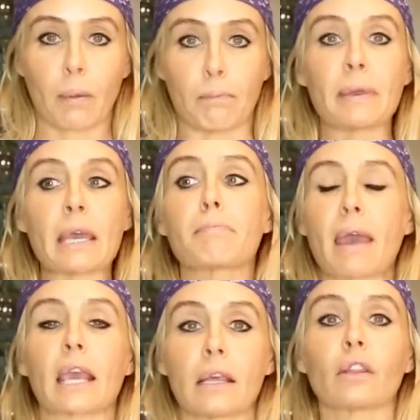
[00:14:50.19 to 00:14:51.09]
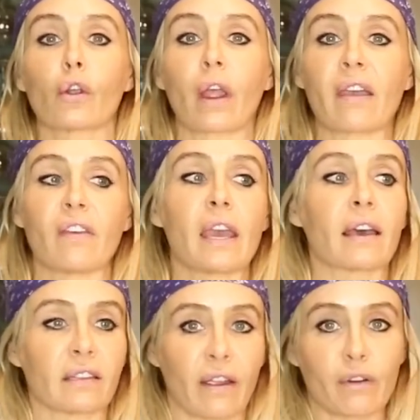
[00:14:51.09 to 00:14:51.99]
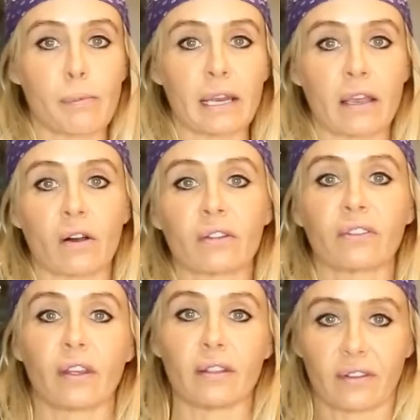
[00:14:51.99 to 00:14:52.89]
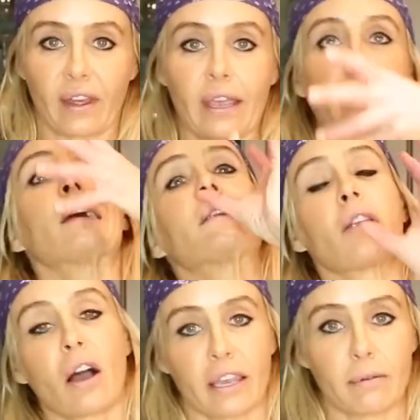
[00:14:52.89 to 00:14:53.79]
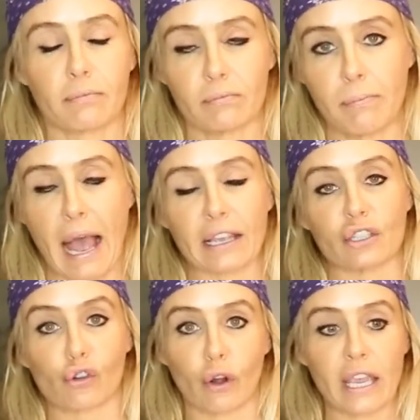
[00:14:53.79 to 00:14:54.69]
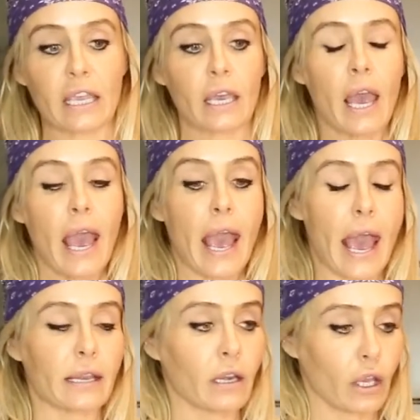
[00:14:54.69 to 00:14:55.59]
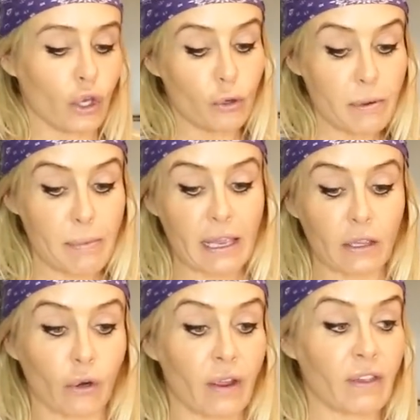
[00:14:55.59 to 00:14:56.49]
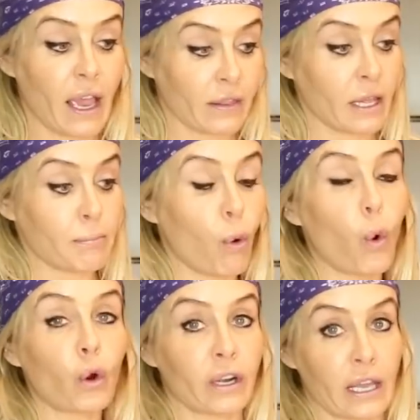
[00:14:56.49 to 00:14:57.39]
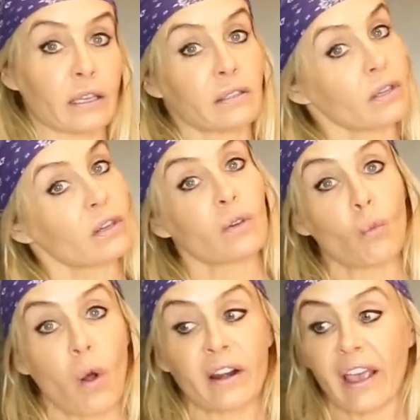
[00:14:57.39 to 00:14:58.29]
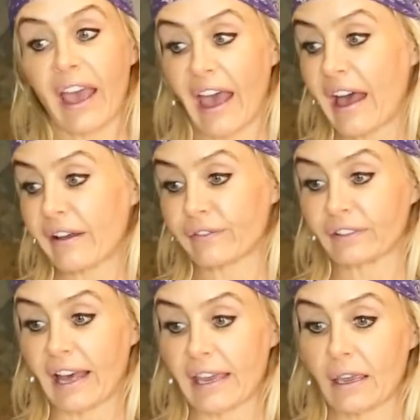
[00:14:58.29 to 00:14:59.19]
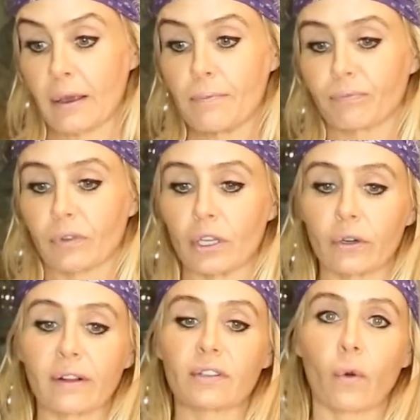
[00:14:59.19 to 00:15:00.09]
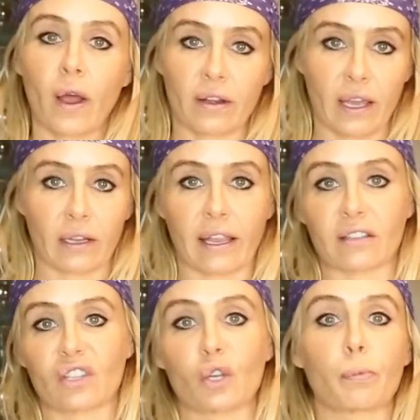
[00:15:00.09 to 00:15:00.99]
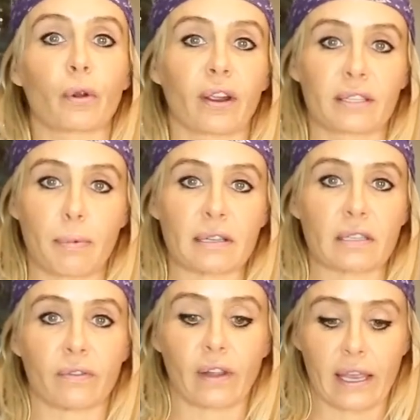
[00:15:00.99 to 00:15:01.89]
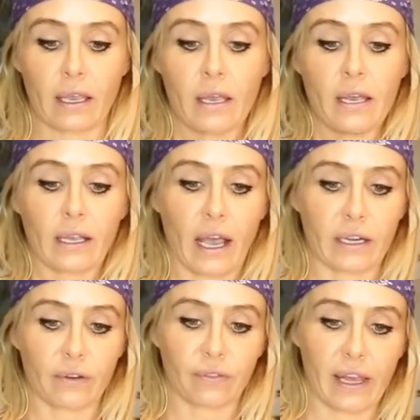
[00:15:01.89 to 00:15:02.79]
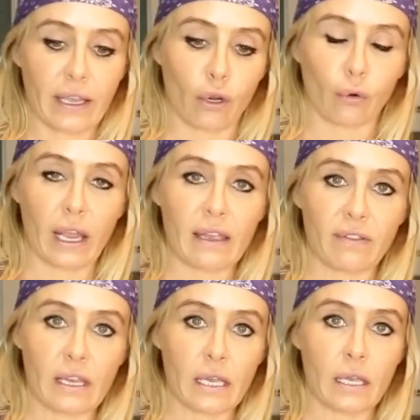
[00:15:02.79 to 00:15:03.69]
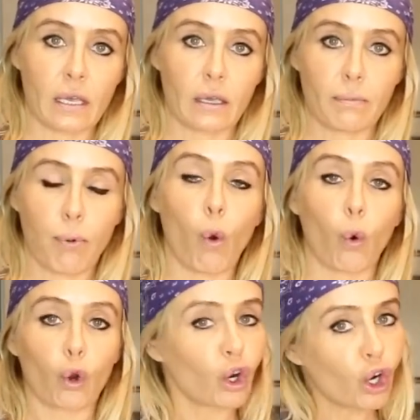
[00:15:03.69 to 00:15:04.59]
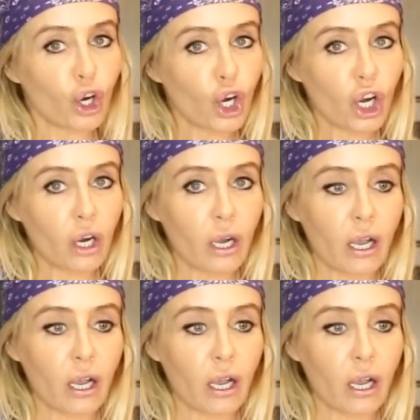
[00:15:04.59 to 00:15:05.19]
be making the gravy as everybody else is like knocking back a drink, and you be making the gravy and then pour it into, you wanna have like You don't have to go out and get like a super expensive, like kind of like gravy pourer,